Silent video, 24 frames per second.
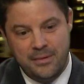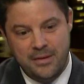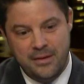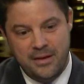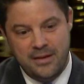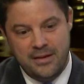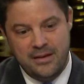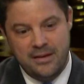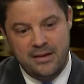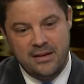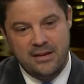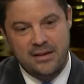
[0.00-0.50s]

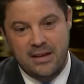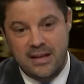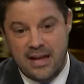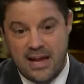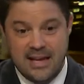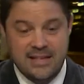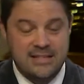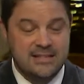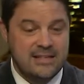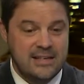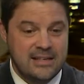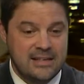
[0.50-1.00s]
in a
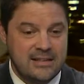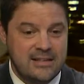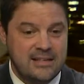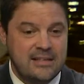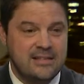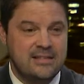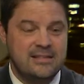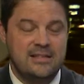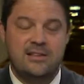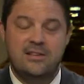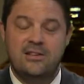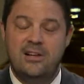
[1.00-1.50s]
case like
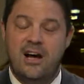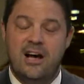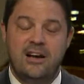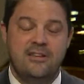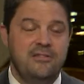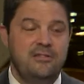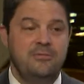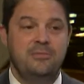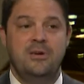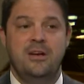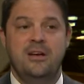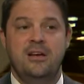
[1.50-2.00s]
this, and a lot of
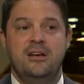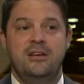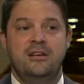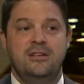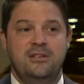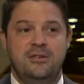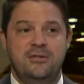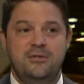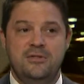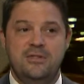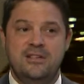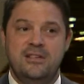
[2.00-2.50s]
them
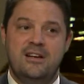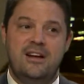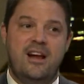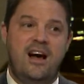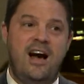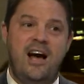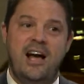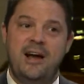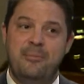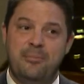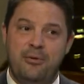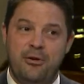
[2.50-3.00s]
use it in
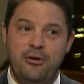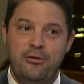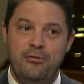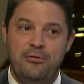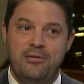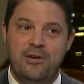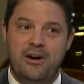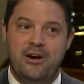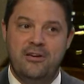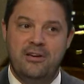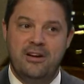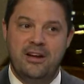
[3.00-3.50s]

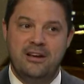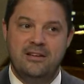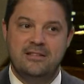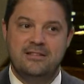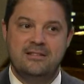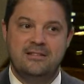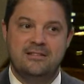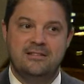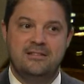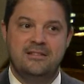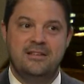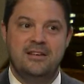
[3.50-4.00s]
high-profile
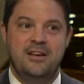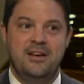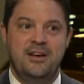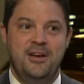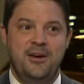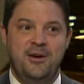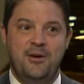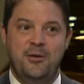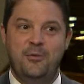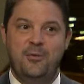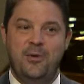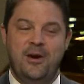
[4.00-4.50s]
cases
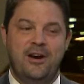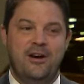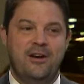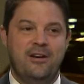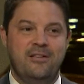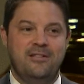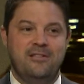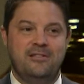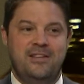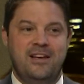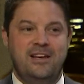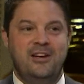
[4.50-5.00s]

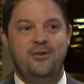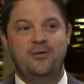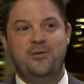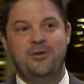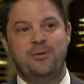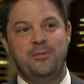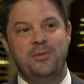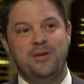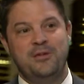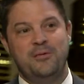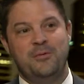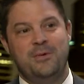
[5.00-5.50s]
where they don't want
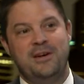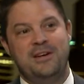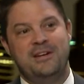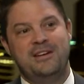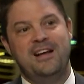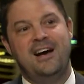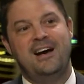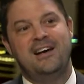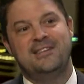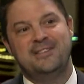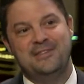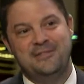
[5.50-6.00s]
to be the one
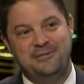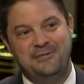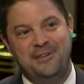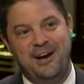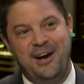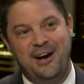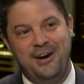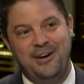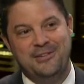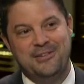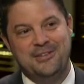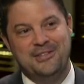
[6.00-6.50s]
not to
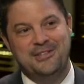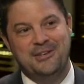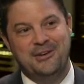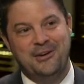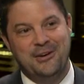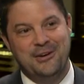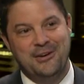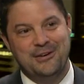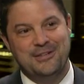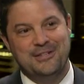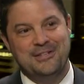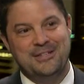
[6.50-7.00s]
file the
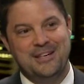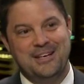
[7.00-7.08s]
charge.